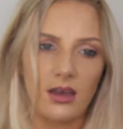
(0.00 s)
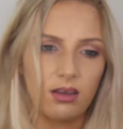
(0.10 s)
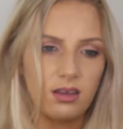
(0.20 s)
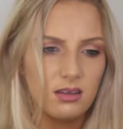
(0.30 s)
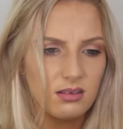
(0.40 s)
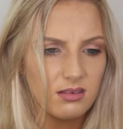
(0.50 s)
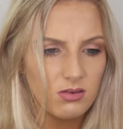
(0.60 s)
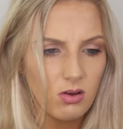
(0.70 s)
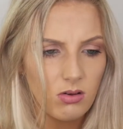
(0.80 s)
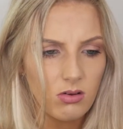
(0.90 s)
it. It's
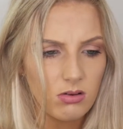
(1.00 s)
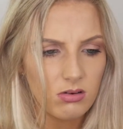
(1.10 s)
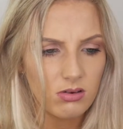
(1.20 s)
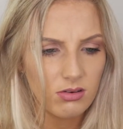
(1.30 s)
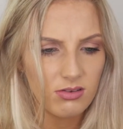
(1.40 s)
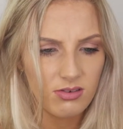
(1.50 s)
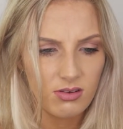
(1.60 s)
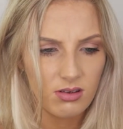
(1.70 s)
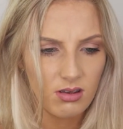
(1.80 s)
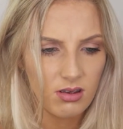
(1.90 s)
called
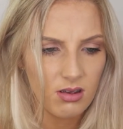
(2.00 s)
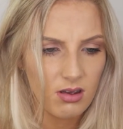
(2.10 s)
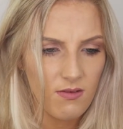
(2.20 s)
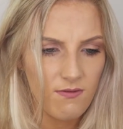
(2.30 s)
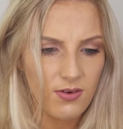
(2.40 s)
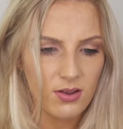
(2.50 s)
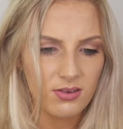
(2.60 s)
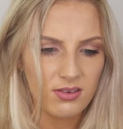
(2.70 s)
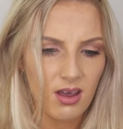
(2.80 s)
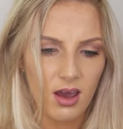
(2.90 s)

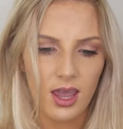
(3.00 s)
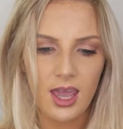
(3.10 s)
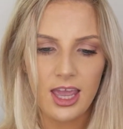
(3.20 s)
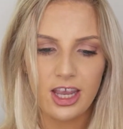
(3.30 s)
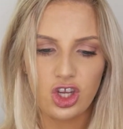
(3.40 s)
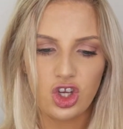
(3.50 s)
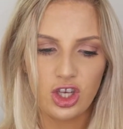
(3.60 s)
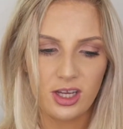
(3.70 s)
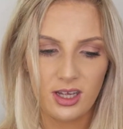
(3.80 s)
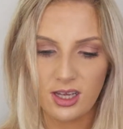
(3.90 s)
False Eye
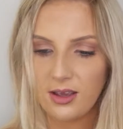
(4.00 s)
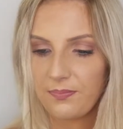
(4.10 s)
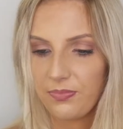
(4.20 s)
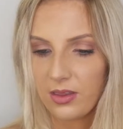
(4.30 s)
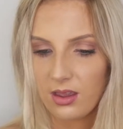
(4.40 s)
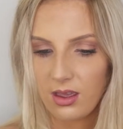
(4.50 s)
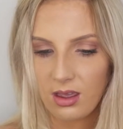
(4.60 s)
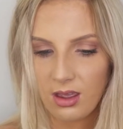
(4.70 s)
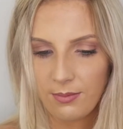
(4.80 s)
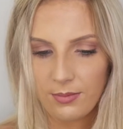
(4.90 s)
HD
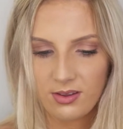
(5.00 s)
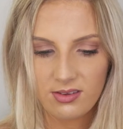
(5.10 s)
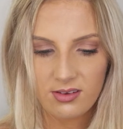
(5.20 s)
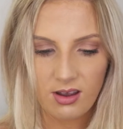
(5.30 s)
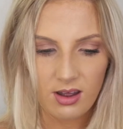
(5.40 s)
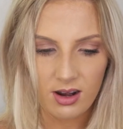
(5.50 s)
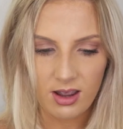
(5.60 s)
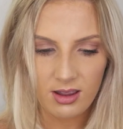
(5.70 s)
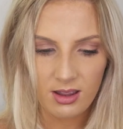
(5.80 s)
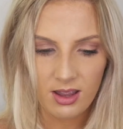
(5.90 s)

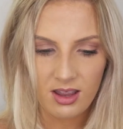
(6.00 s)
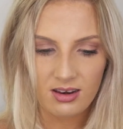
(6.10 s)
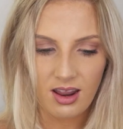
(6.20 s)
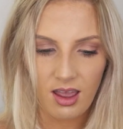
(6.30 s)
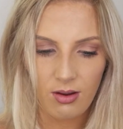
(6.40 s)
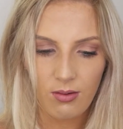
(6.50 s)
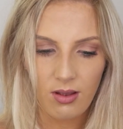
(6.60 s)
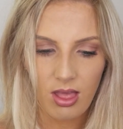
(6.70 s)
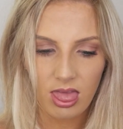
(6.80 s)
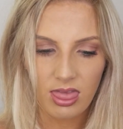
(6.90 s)
mascara. Now
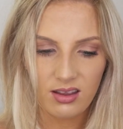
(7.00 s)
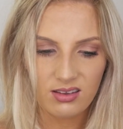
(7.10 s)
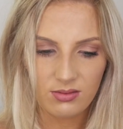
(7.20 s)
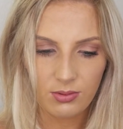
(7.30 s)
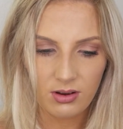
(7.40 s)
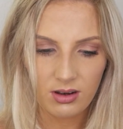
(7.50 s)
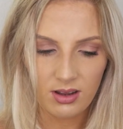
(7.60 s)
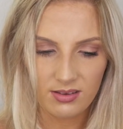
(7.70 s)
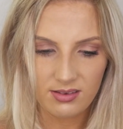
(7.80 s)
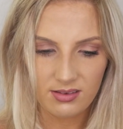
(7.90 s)
this one
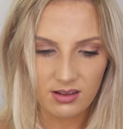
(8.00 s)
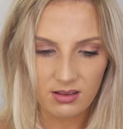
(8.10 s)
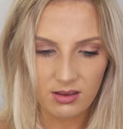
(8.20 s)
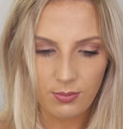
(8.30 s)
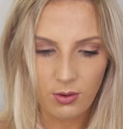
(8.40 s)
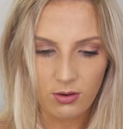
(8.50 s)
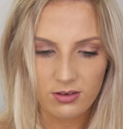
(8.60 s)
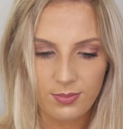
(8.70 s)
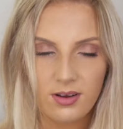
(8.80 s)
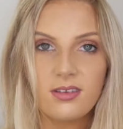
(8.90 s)
is still in the
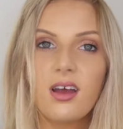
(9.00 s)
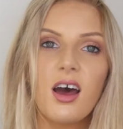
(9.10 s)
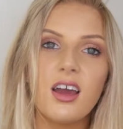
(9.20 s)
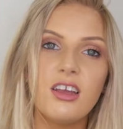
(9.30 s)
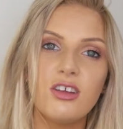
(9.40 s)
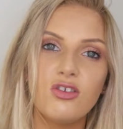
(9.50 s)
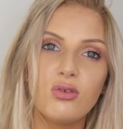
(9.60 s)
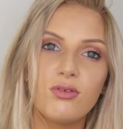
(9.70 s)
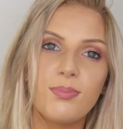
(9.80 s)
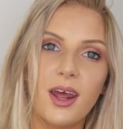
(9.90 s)
box because I
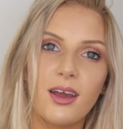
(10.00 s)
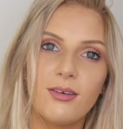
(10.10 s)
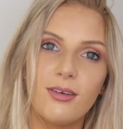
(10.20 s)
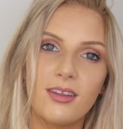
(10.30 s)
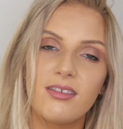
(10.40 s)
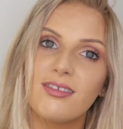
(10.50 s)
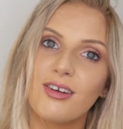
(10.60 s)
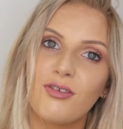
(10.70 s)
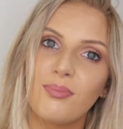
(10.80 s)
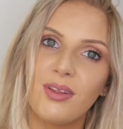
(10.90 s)
chose brown
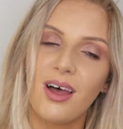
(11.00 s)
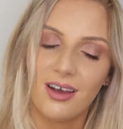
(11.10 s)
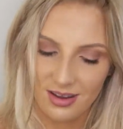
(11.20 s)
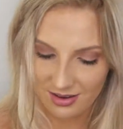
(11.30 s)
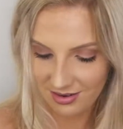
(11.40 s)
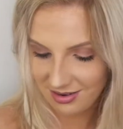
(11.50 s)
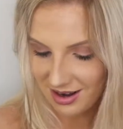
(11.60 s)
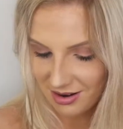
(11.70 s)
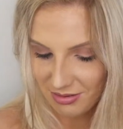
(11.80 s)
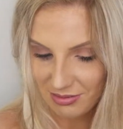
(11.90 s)
instead of black.
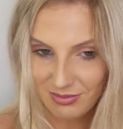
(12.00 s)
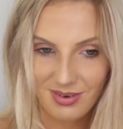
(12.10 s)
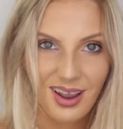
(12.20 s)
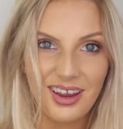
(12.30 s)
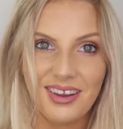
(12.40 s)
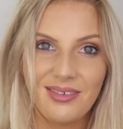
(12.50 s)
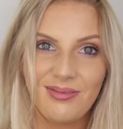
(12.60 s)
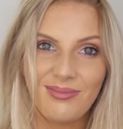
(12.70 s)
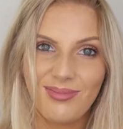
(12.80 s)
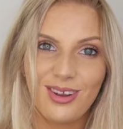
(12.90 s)
Now I
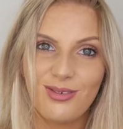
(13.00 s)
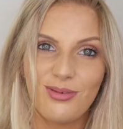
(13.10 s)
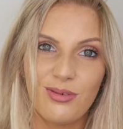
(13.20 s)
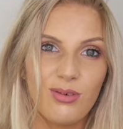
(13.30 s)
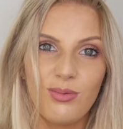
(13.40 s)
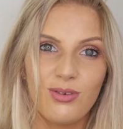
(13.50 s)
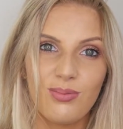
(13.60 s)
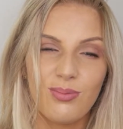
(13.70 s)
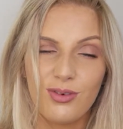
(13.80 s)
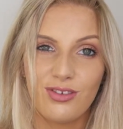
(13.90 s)
don't know who would
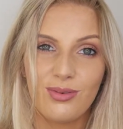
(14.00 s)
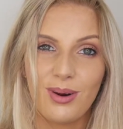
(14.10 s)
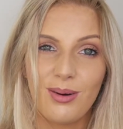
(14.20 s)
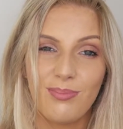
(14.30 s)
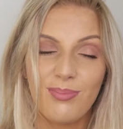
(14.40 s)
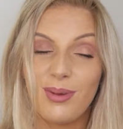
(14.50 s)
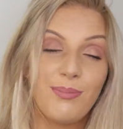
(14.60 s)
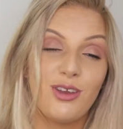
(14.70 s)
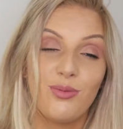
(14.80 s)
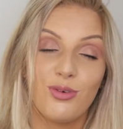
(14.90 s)
want to wear,
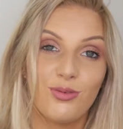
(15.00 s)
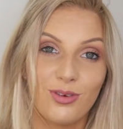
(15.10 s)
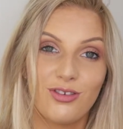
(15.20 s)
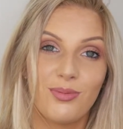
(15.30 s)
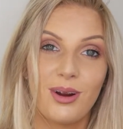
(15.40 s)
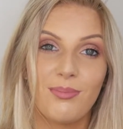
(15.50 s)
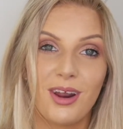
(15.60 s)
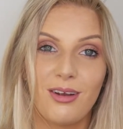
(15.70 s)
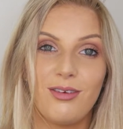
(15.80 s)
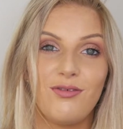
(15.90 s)
maybe you would want to wear
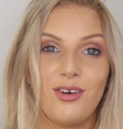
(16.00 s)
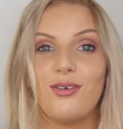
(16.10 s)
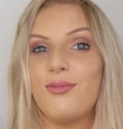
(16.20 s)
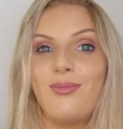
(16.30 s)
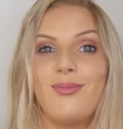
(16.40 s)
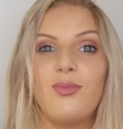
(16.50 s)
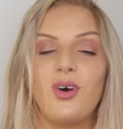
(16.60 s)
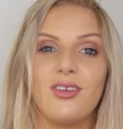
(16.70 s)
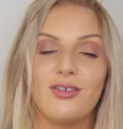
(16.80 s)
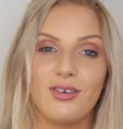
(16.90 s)
brown if you're
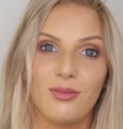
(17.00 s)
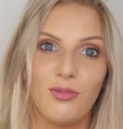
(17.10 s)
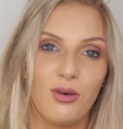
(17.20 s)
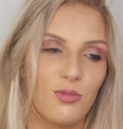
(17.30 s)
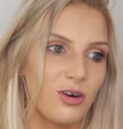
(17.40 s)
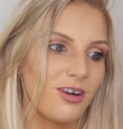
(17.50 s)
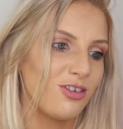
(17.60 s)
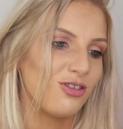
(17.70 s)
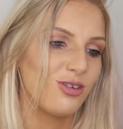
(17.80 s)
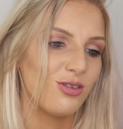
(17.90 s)
wanting sort of a more
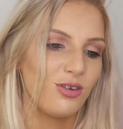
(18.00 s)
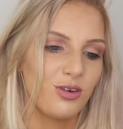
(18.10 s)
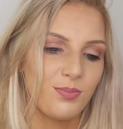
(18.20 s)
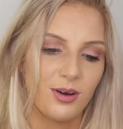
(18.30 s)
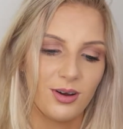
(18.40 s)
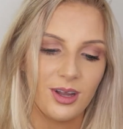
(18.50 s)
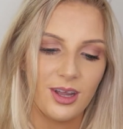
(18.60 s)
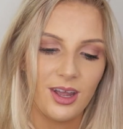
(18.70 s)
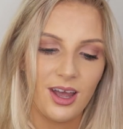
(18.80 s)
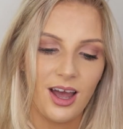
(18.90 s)
natural look, but
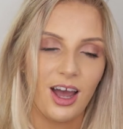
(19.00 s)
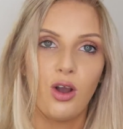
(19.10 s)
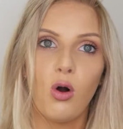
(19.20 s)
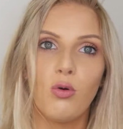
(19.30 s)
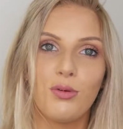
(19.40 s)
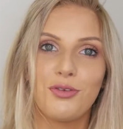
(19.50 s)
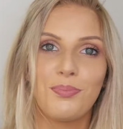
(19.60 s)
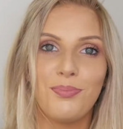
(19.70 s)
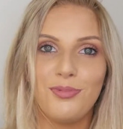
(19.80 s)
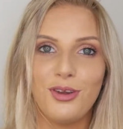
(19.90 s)
I always
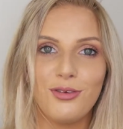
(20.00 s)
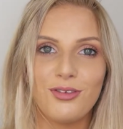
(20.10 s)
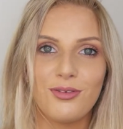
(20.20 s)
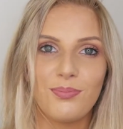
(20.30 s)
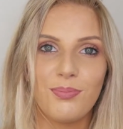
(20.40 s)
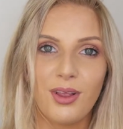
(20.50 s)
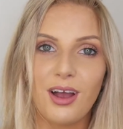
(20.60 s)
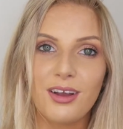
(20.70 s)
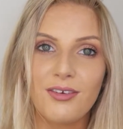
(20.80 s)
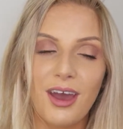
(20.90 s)
use
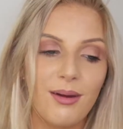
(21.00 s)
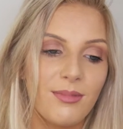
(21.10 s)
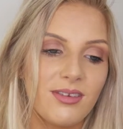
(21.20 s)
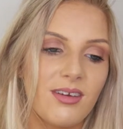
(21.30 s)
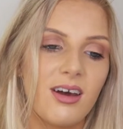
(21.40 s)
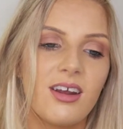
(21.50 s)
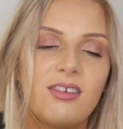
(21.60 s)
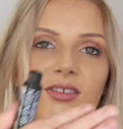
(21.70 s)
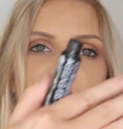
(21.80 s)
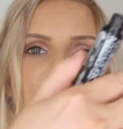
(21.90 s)
black mascara.
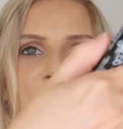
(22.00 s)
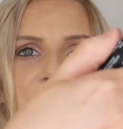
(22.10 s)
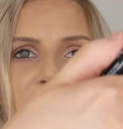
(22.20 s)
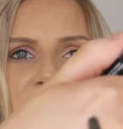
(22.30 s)
So